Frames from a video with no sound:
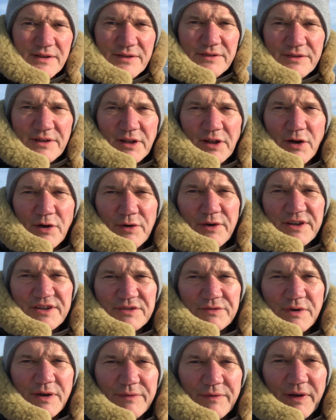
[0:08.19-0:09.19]
the longest
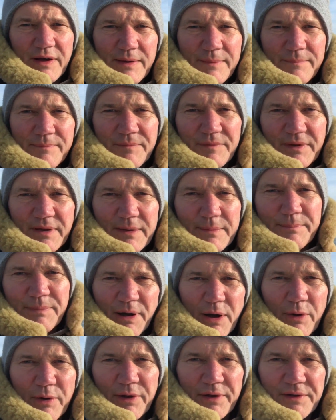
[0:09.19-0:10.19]
river in
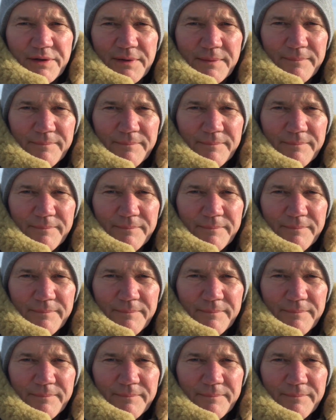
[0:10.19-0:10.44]
Poland.